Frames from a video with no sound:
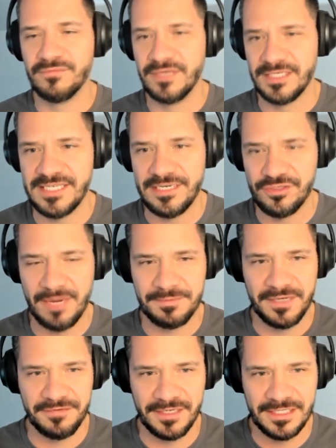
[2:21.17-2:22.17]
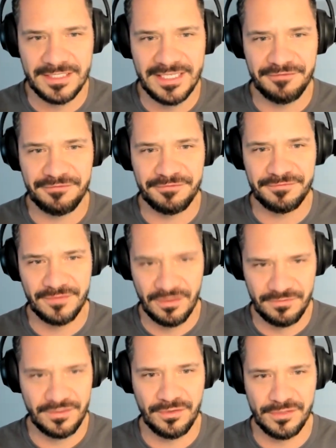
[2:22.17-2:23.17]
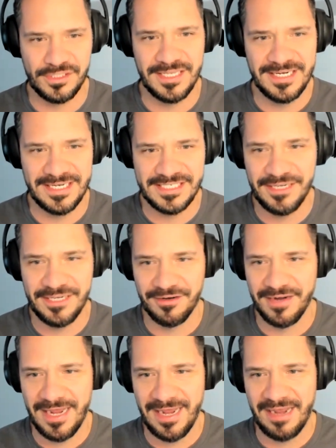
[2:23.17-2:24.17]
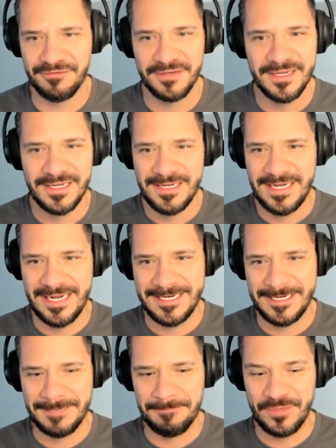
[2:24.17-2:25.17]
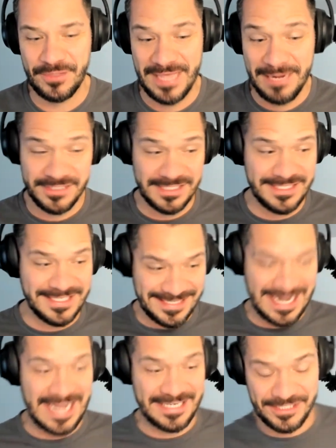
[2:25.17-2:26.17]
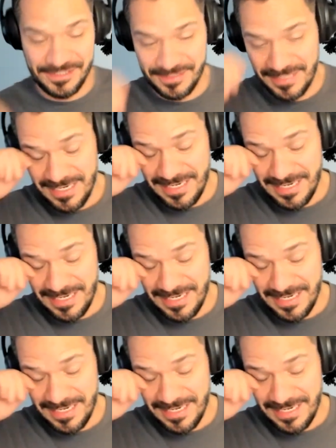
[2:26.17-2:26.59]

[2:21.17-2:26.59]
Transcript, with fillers: real estate dropped off a cliff over the course of the next year and a half, and so that was a disaster.